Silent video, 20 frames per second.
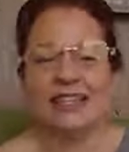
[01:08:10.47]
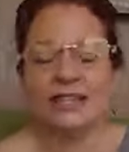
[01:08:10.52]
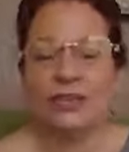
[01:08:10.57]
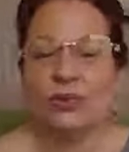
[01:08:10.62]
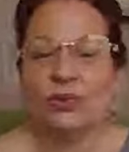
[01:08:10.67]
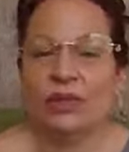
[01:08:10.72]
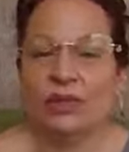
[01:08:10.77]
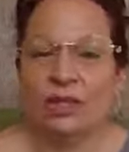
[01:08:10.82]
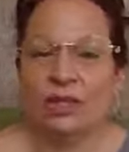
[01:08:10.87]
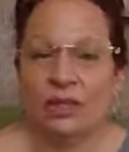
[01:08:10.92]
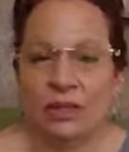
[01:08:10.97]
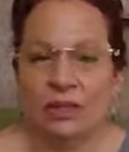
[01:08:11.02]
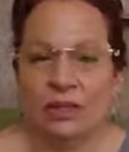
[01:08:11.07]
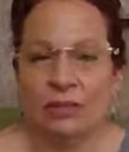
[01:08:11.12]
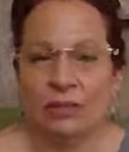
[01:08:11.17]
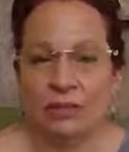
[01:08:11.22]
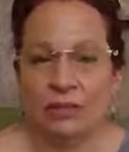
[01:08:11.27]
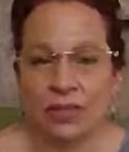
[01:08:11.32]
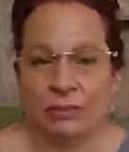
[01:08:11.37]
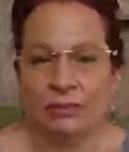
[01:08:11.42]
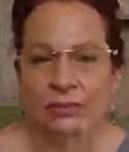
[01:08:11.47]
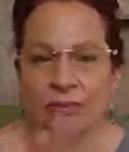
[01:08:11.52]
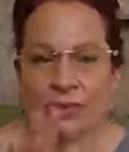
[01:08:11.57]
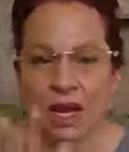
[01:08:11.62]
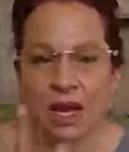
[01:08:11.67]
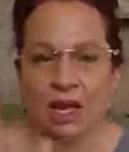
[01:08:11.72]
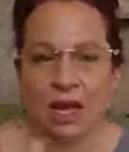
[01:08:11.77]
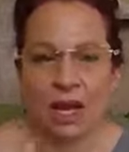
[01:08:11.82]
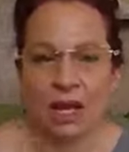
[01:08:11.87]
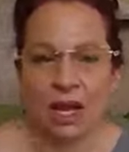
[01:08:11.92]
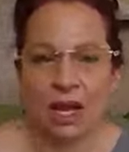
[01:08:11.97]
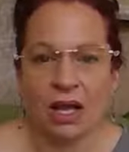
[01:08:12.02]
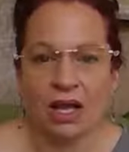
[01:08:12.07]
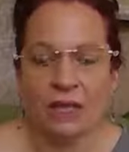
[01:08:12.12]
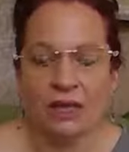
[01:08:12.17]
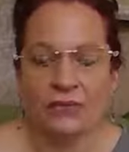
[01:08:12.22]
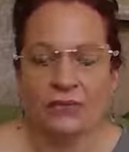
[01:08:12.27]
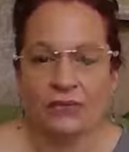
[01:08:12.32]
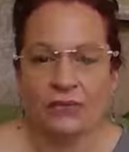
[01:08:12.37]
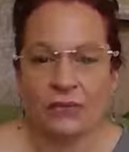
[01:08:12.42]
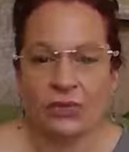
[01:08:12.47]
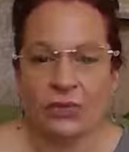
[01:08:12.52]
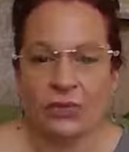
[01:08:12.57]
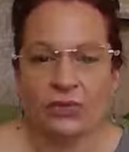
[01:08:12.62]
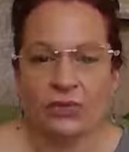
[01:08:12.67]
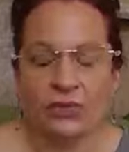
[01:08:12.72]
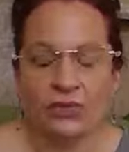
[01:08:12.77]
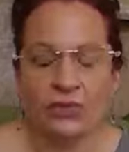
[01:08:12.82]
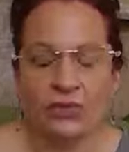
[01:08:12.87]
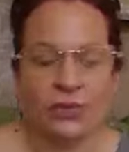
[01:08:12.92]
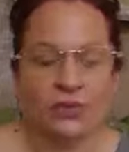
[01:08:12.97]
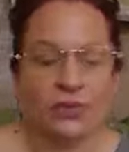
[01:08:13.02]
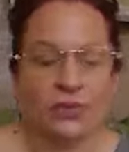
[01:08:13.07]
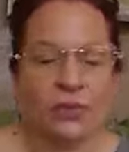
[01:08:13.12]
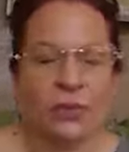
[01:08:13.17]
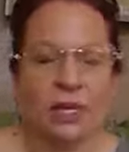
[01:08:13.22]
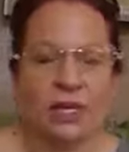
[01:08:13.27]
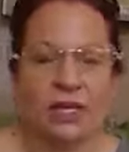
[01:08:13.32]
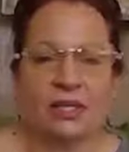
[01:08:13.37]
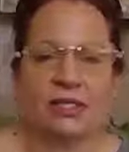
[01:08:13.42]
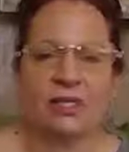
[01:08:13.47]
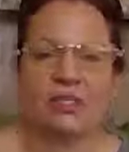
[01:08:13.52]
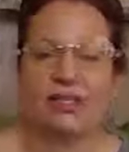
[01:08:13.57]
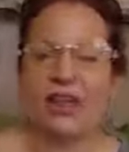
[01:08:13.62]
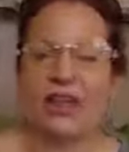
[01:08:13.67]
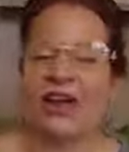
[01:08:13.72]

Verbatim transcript: there was a little bit of blood on all the food for several weeks.